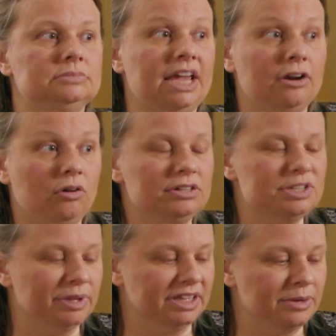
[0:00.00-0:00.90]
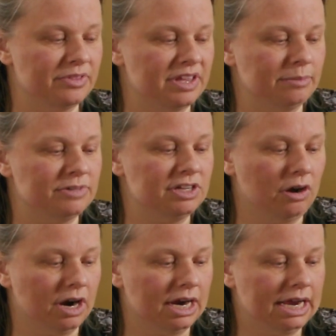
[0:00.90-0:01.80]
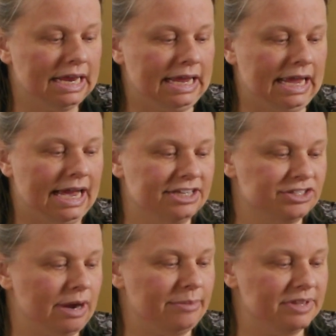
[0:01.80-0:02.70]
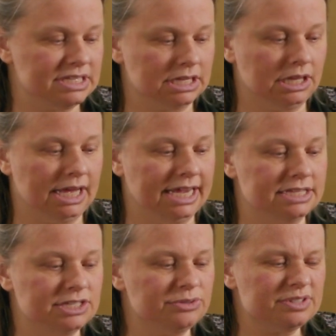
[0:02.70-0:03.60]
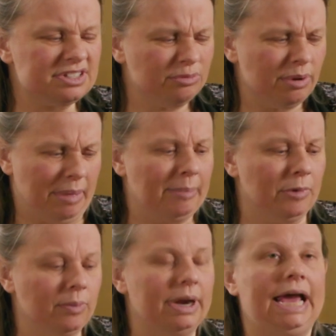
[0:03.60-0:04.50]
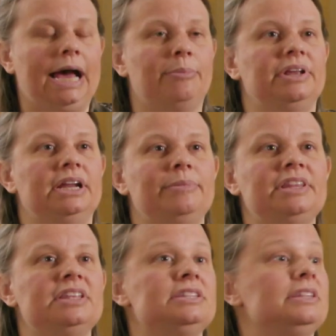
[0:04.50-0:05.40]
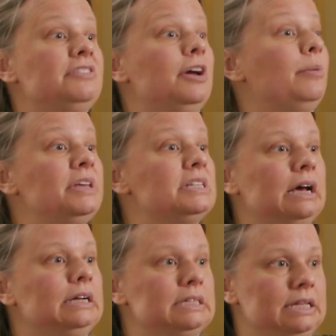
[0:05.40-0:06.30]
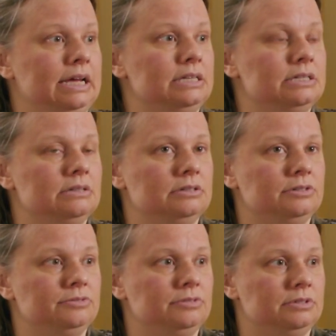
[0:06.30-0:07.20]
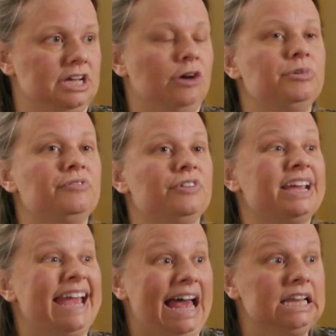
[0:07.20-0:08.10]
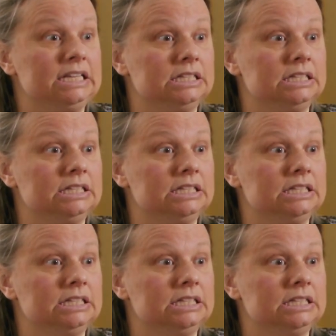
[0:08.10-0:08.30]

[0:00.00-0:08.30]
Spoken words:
And ultimately with EMDR, I describe this to clients, you'll still remember what happened. I mean, the therapy is not designed to help you forget,